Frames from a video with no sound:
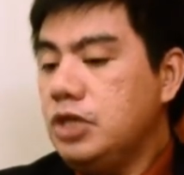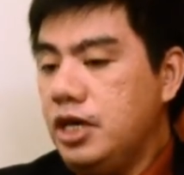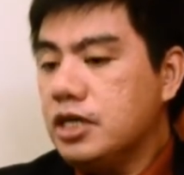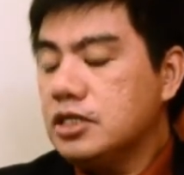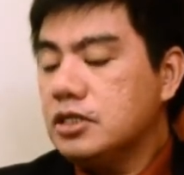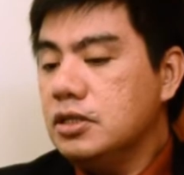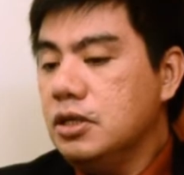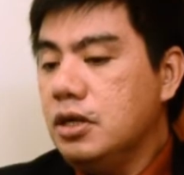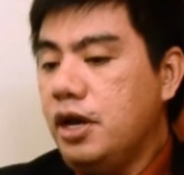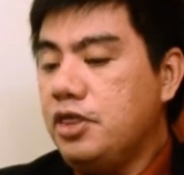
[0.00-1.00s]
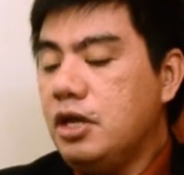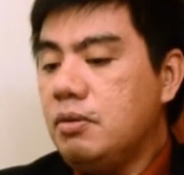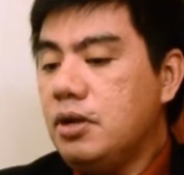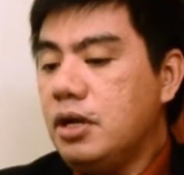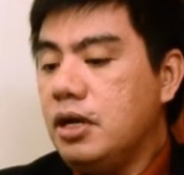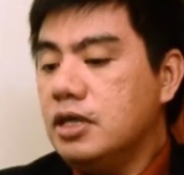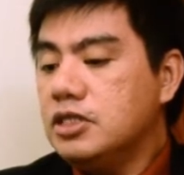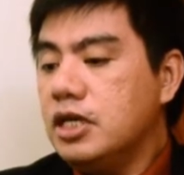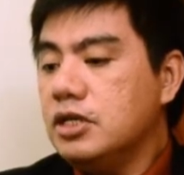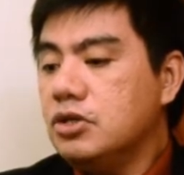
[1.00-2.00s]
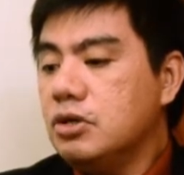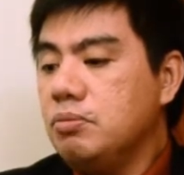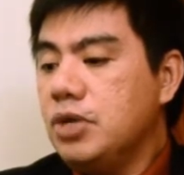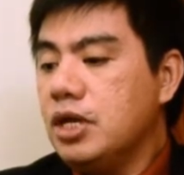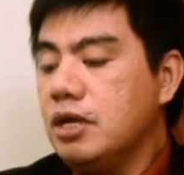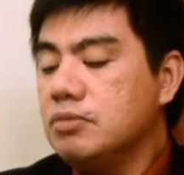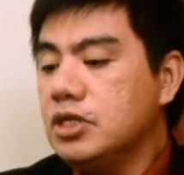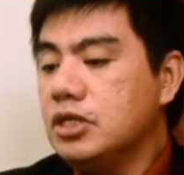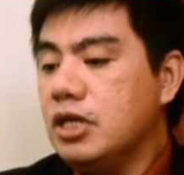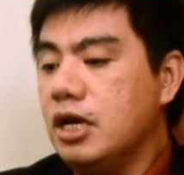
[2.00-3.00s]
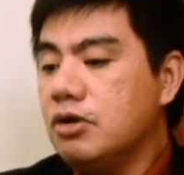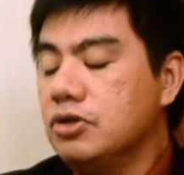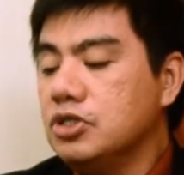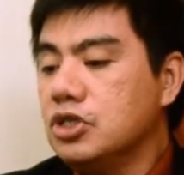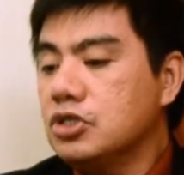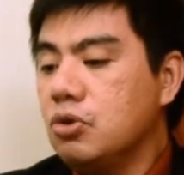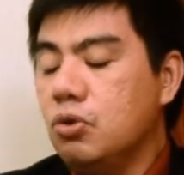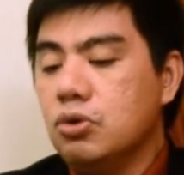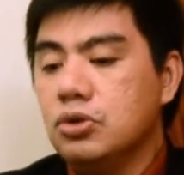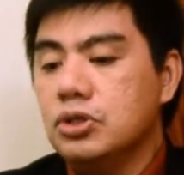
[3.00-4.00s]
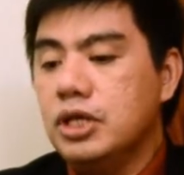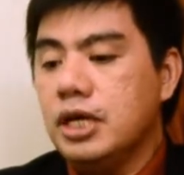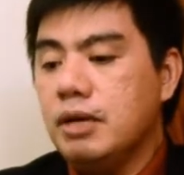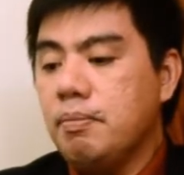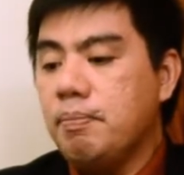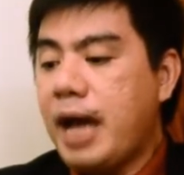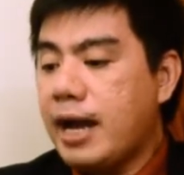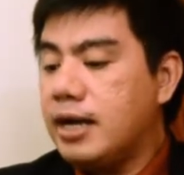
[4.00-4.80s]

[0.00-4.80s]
Yes. I think Senator Miriam Santiago is just holding back.